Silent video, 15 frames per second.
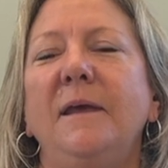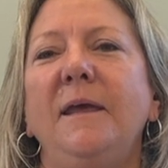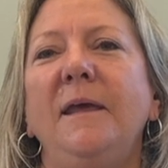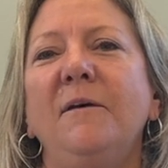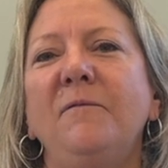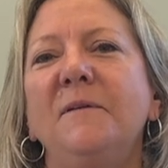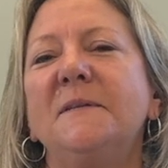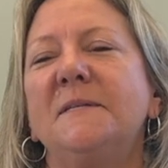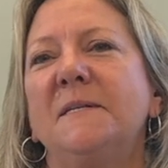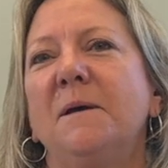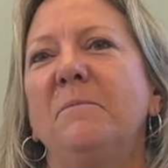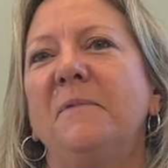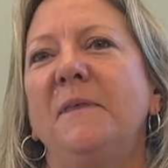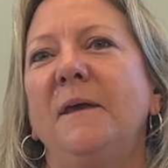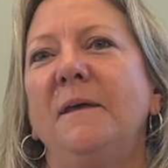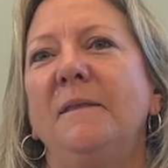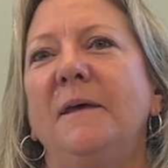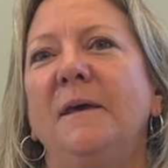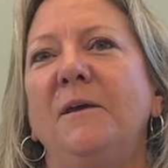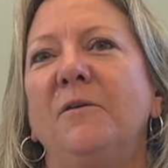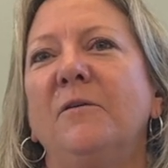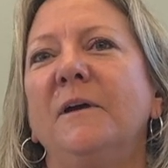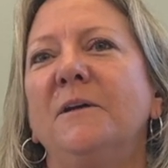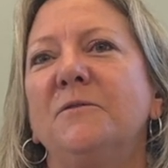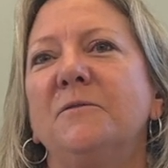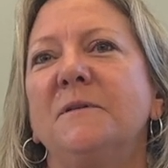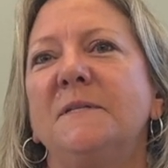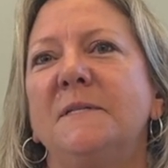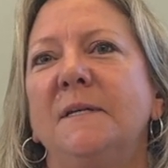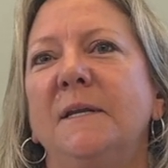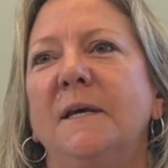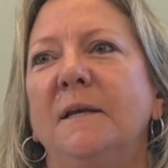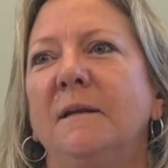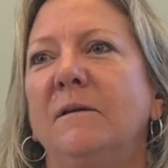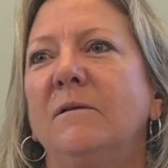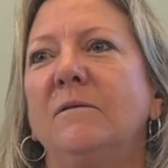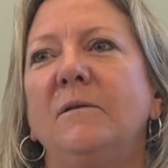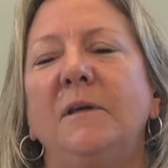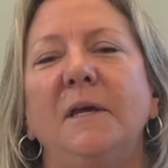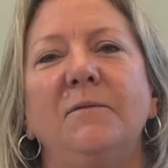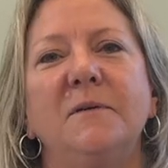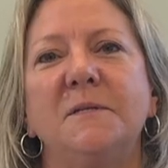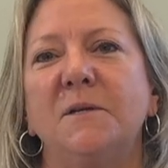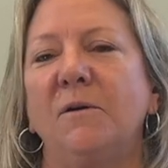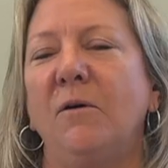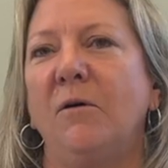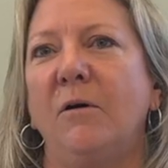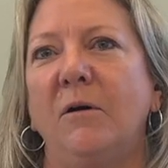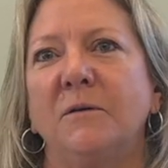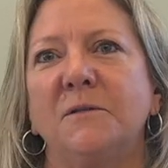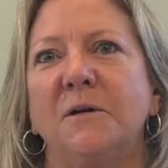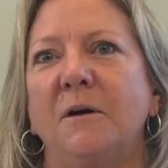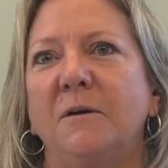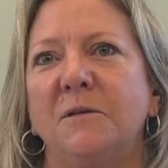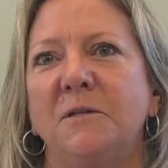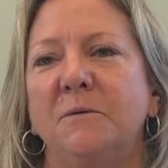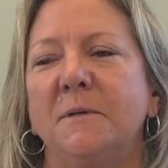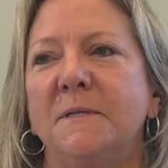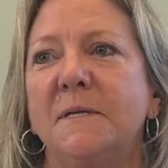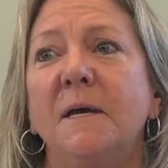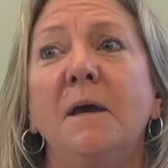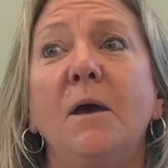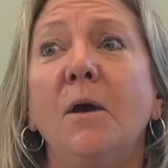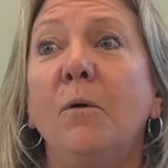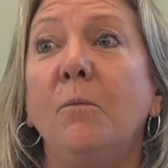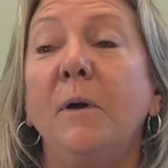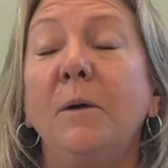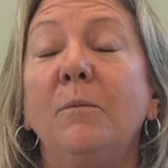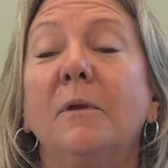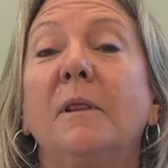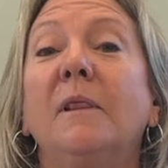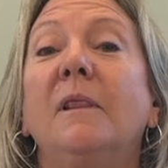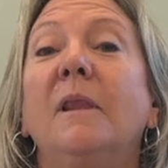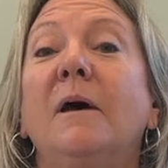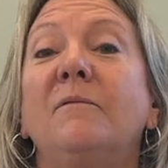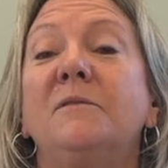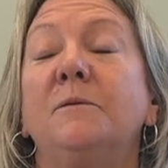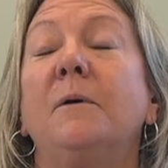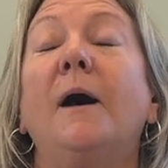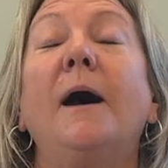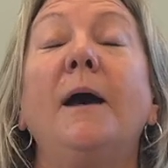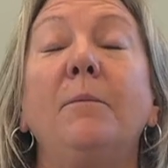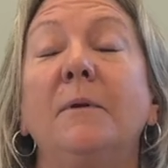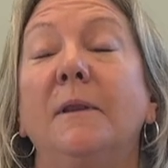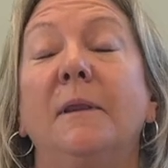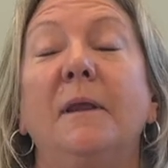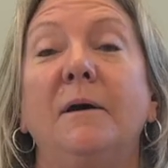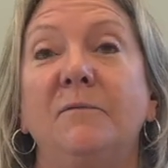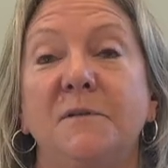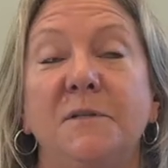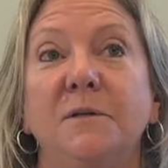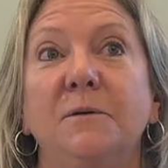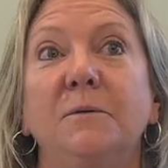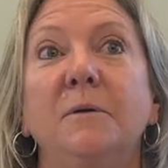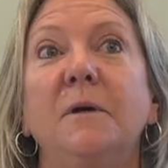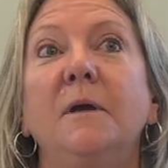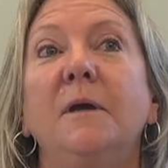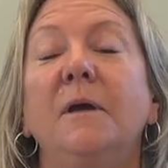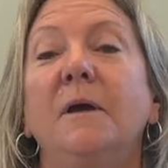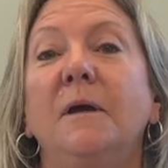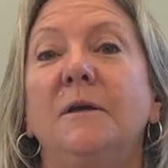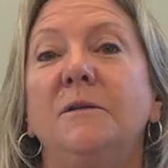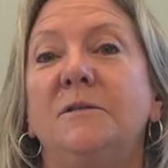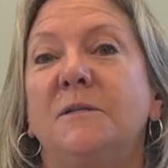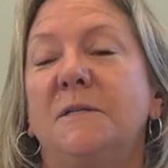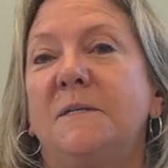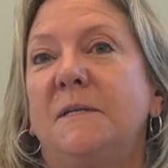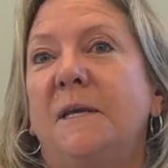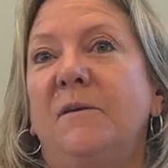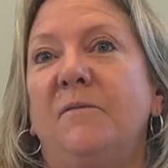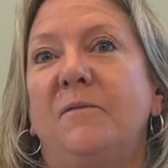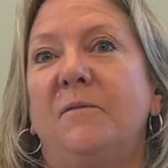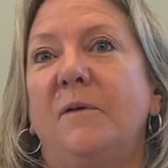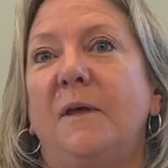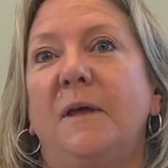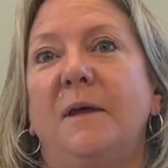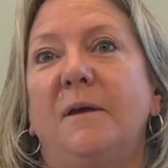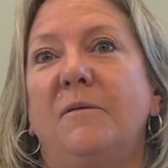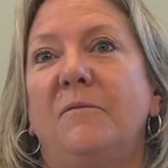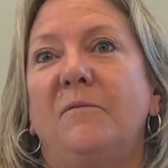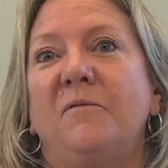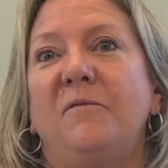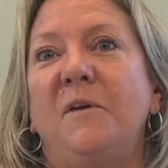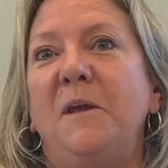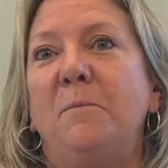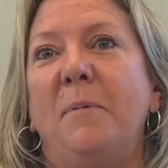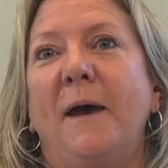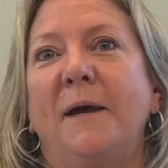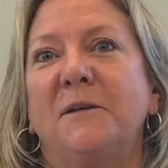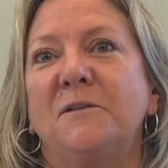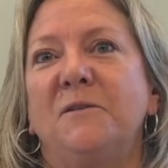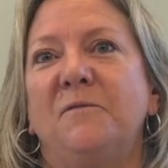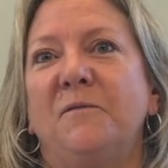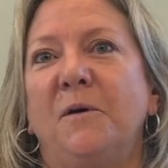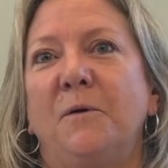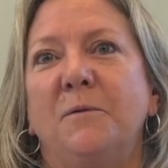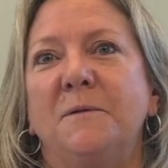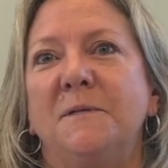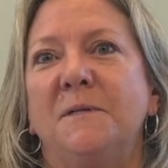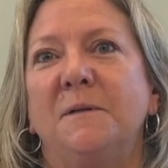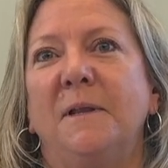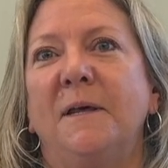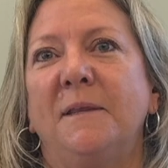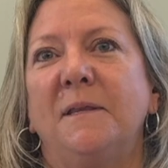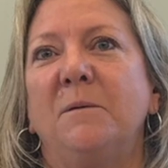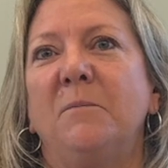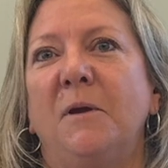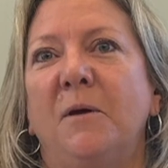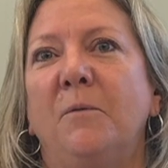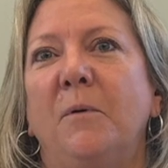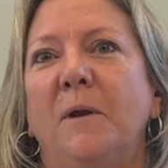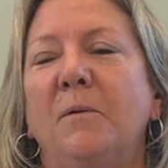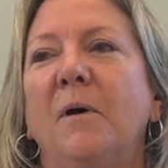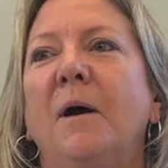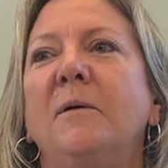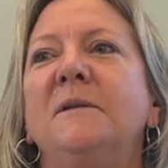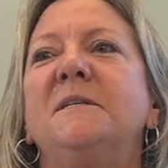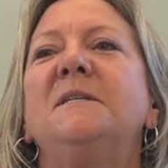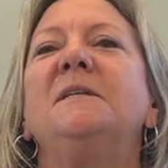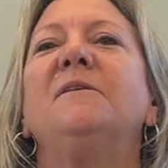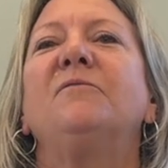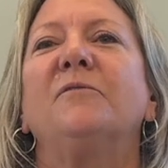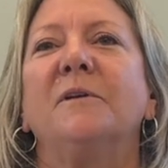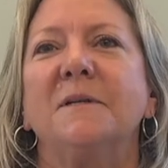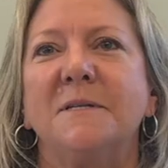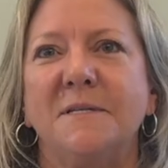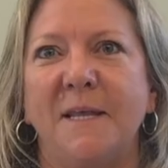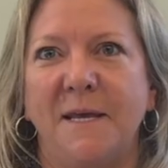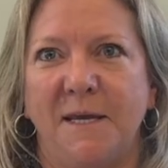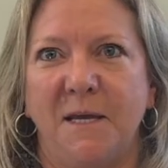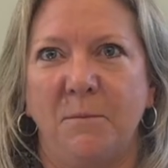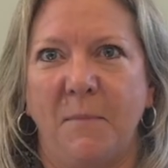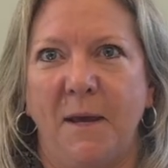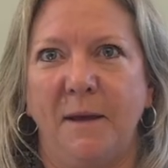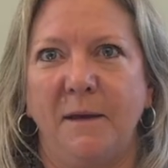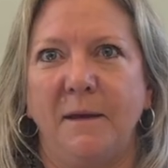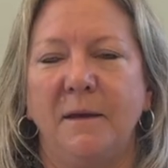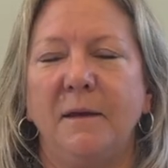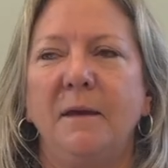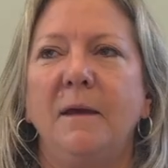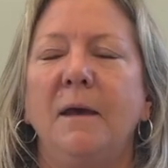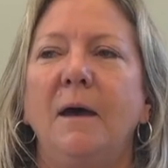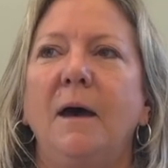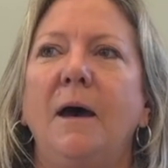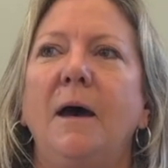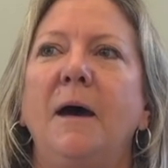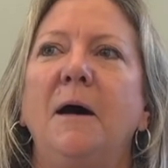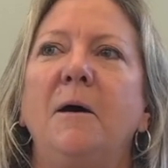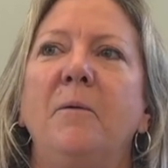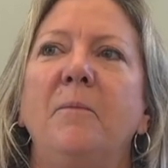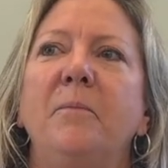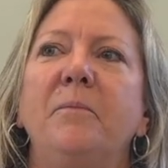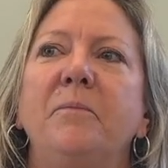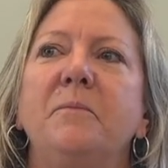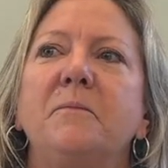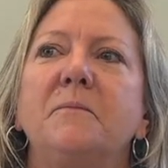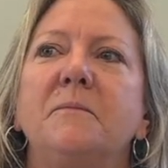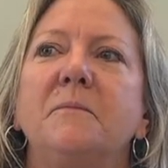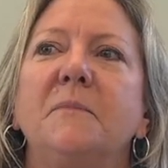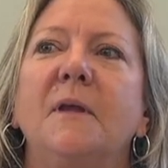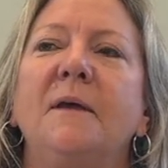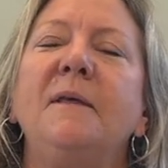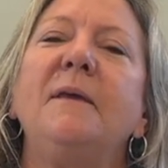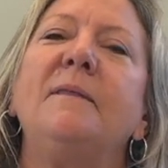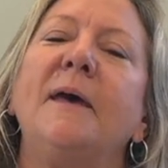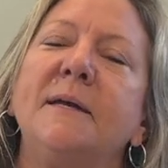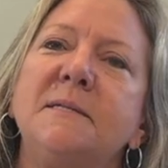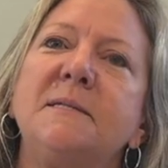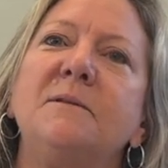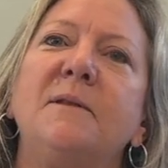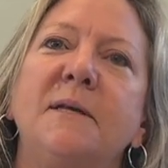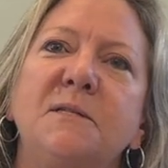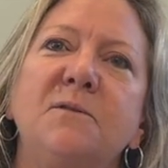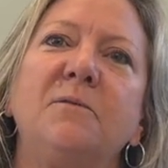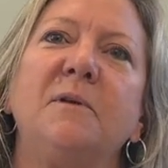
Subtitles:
if it's something that you're interested in, give us a call, talk to us. We would love to, I would love to, just give feedback to folks to let them know what a difference they can make. I think that's